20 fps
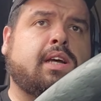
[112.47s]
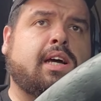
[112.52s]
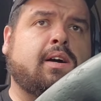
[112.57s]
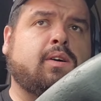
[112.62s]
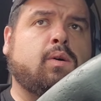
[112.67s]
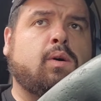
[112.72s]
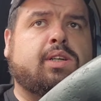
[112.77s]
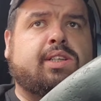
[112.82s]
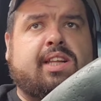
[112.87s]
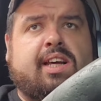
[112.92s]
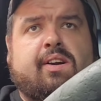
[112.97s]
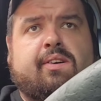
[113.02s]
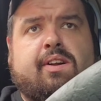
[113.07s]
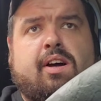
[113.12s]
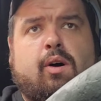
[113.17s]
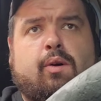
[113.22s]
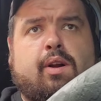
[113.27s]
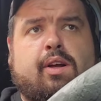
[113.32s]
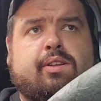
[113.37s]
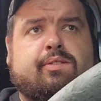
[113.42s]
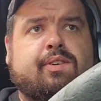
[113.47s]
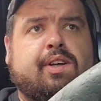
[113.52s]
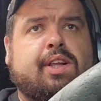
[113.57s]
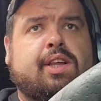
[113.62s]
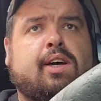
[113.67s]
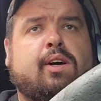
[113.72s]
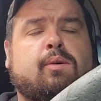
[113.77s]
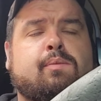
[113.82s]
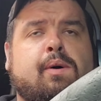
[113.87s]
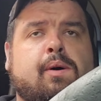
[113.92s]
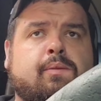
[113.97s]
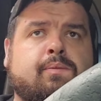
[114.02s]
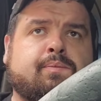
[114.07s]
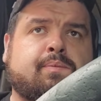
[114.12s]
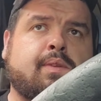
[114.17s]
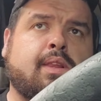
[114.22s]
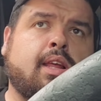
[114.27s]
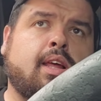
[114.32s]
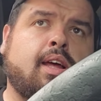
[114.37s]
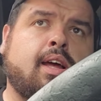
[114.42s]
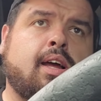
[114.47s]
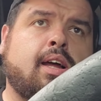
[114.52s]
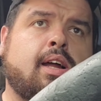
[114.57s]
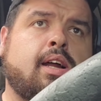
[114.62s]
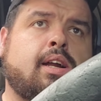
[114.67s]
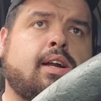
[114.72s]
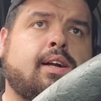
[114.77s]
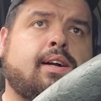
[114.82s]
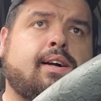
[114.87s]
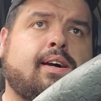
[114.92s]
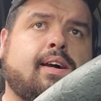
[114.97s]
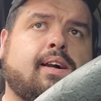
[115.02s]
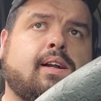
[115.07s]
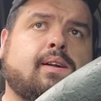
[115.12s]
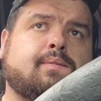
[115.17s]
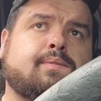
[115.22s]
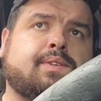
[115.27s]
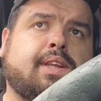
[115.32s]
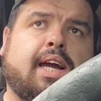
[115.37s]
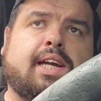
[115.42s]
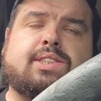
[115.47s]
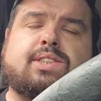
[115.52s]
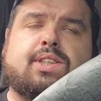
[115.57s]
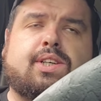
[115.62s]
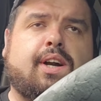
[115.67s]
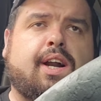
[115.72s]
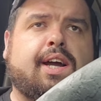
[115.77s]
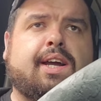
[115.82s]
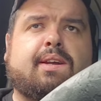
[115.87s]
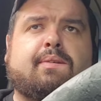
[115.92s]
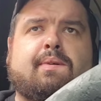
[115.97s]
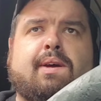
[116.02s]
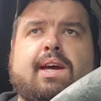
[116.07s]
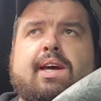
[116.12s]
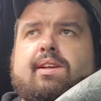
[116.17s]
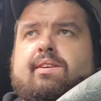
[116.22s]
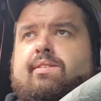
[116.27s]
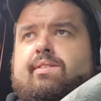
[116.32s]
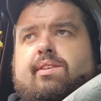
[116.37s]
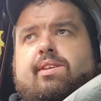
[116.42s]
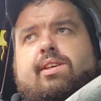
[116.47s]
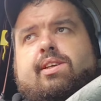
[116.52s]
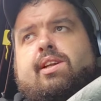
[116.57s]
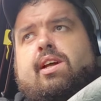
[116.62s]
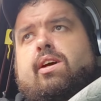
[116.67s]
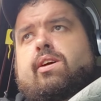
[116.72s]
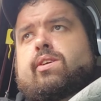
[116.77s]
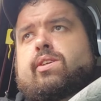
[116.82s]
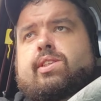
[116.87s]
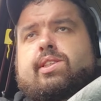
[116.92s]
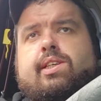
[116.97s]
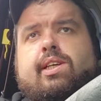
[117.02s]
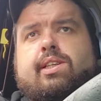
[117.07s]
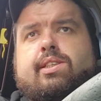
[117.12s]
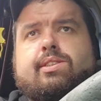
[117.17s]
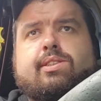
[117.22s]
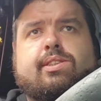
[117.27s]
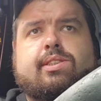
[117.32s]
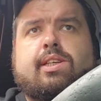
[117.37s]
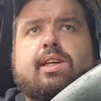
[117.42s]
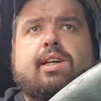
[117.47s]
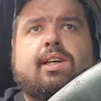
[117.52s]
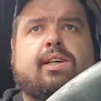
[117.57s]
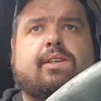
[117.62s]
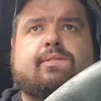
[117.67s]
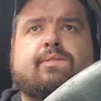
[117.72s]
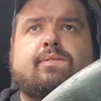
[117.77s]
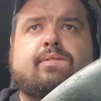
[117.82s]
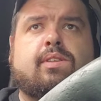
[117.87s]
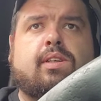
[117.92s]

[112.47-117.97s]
I'll go into that on a whole other video, but um, things are great, man. You know, it's uh,